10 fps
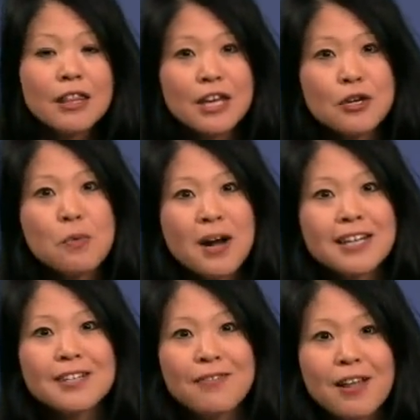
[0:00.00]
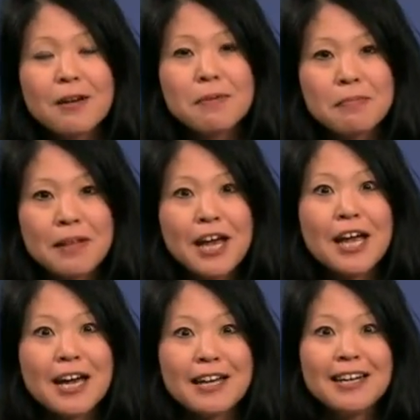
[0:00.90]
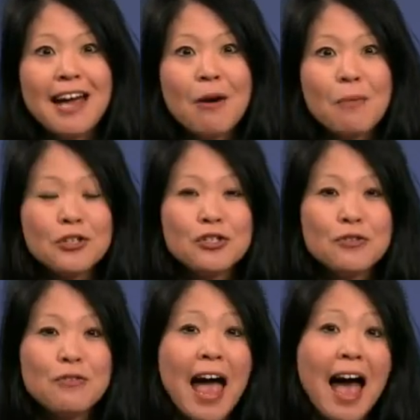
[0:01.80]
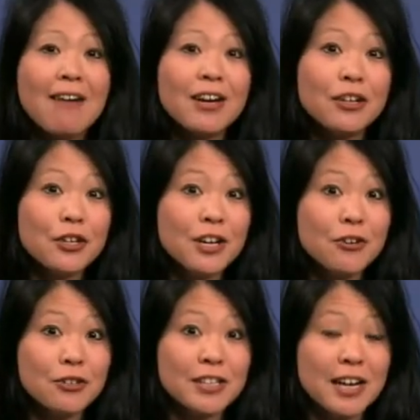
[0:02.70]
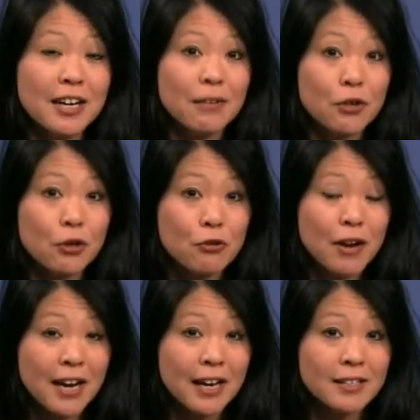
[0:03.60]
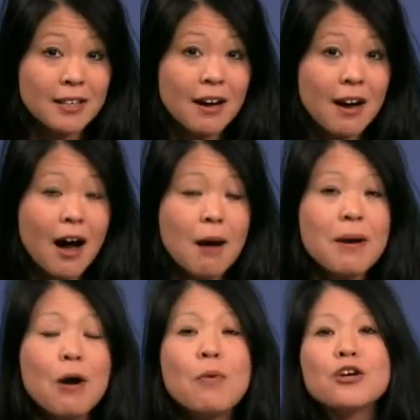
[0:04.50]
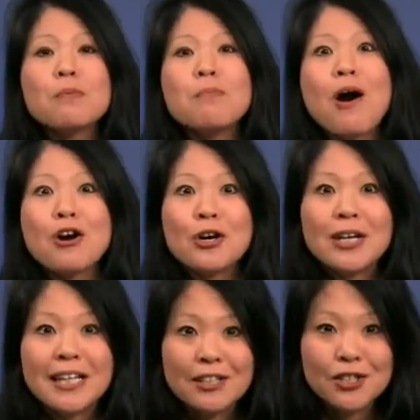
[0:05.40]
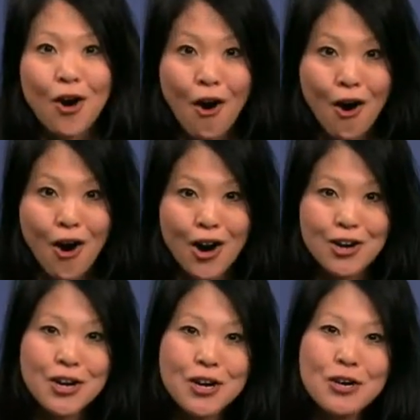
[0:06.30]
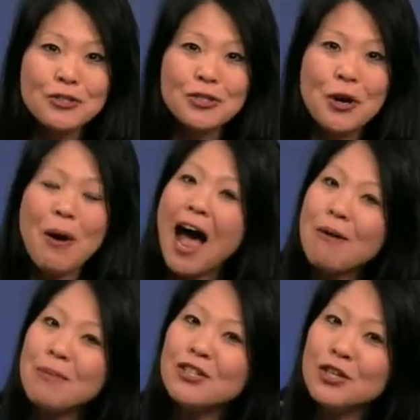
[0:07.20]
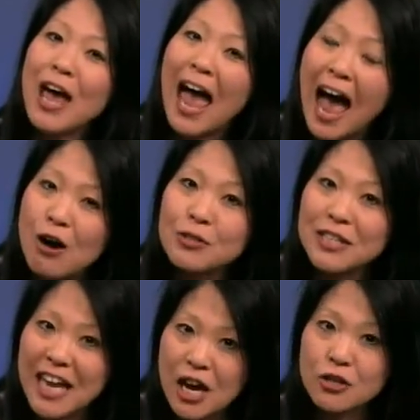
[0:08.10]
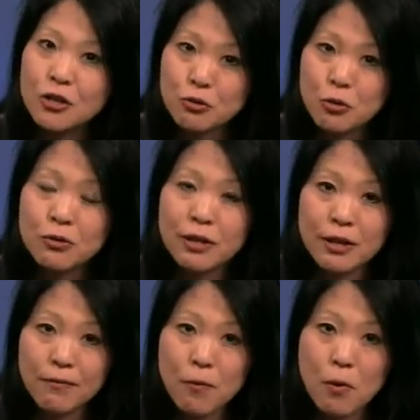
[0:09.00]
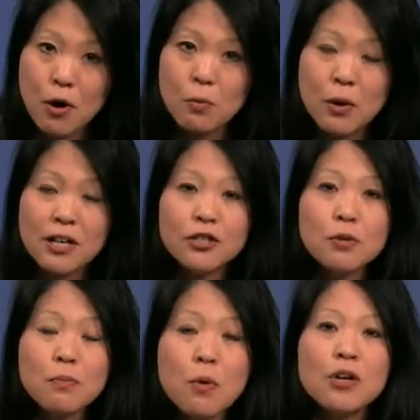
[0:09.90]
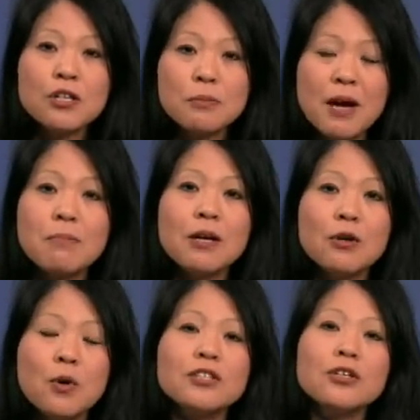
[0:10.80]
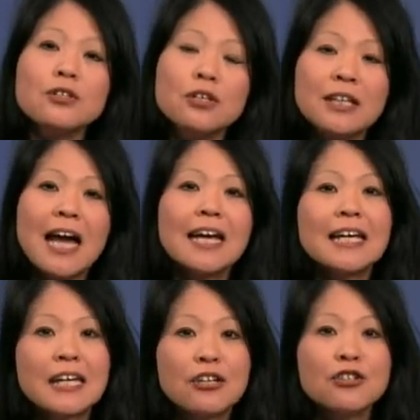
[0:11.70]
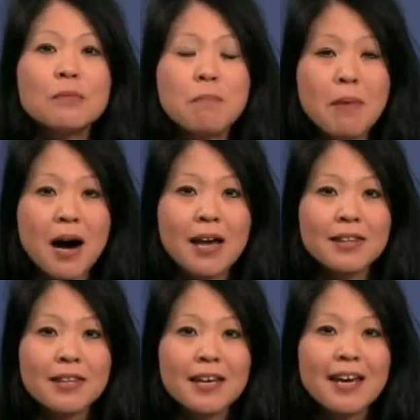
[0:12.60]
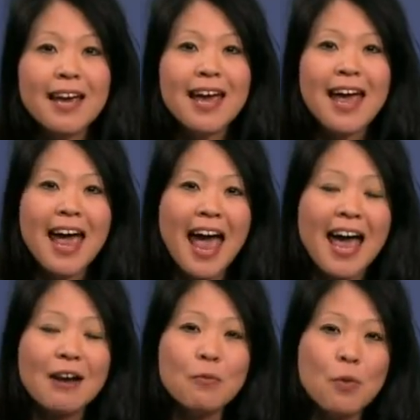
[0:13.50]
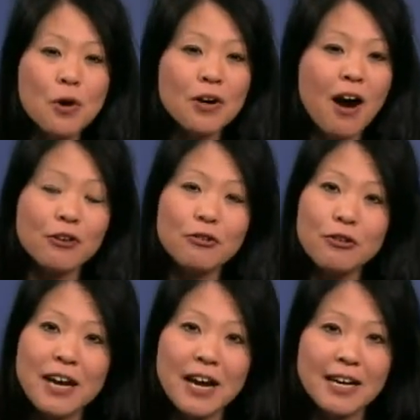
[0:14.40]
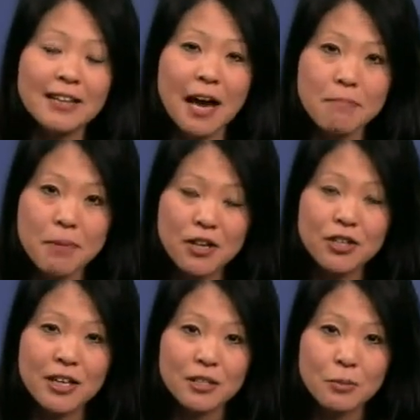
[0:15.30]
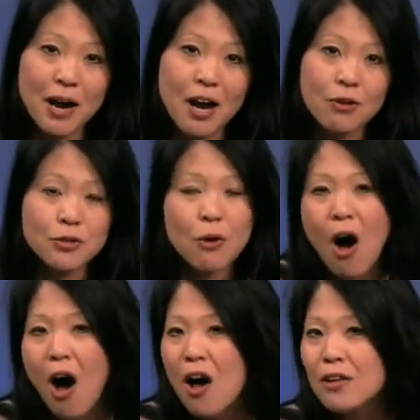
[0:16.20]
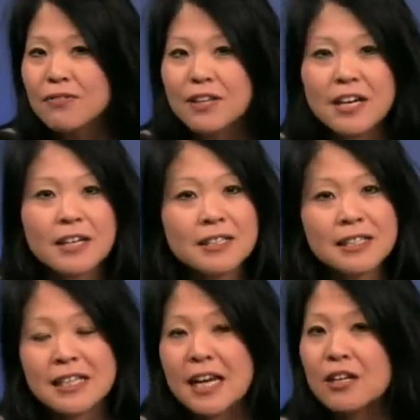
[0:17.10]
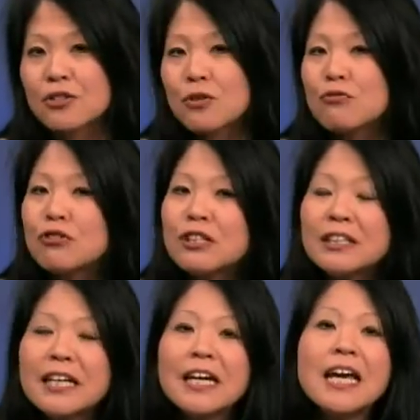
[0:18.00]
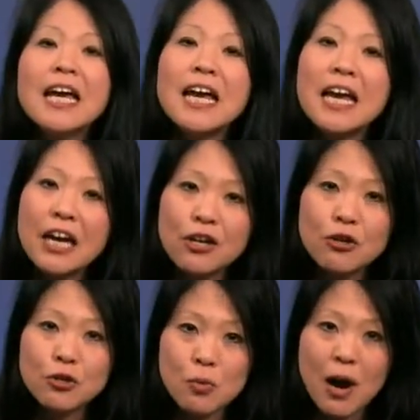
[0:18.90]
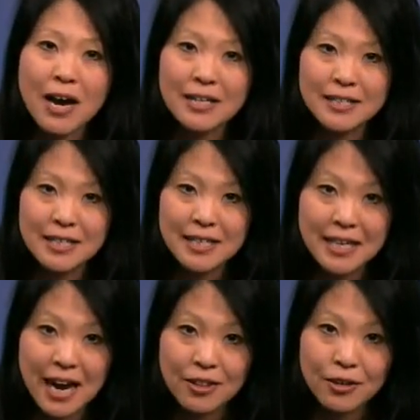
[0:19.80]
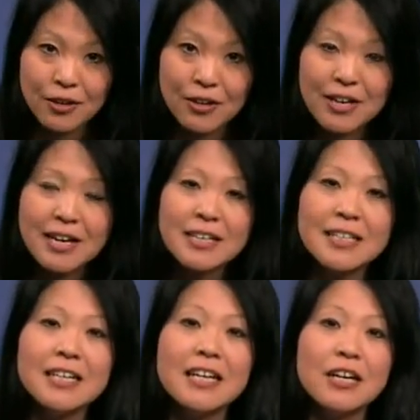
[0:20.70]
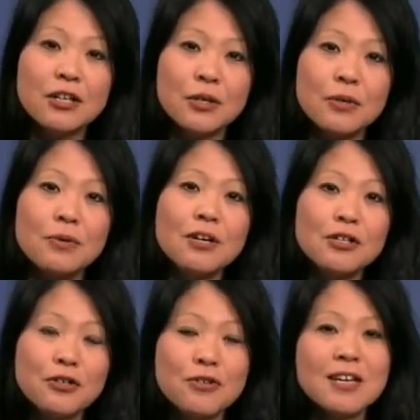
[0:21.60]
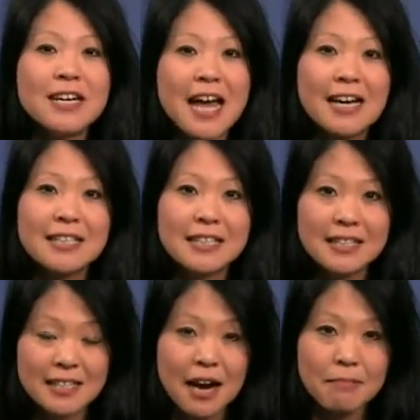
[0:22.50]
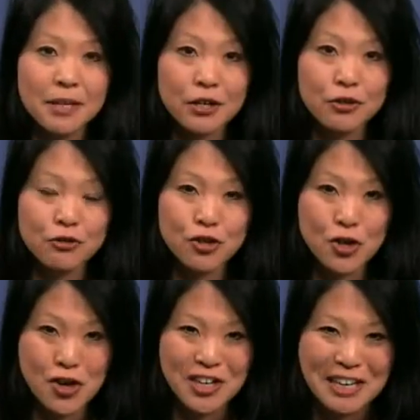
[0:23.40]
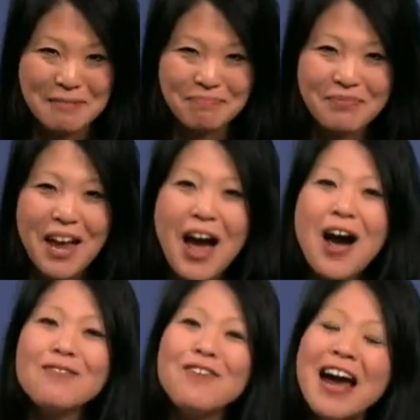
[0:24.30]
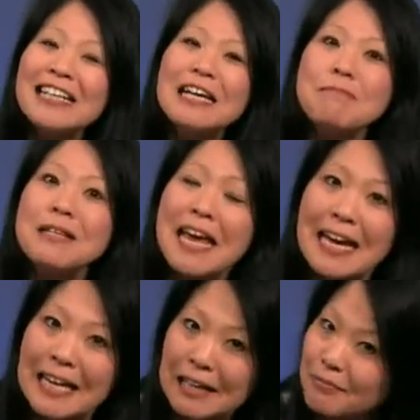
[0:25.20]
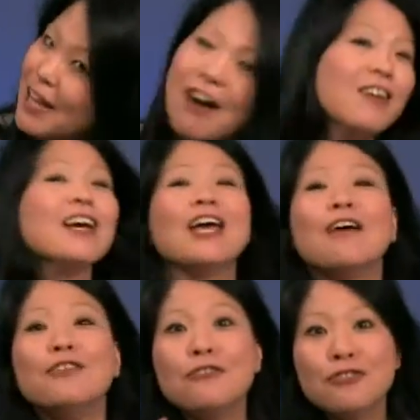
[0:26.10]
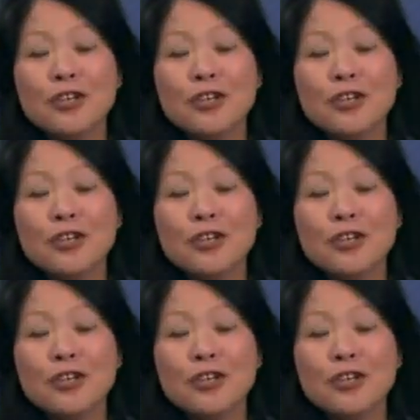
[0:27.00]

Then you want to develop a plan once you have a good understanding of your credit about what your borrowing needs are. So how much house can you truly afford? What is your mortgage payment going to look like each month? And work on creating that budget as well. So all of these things are really intertwined together to get you to the next step in your journey. Finally, planning. Now, if you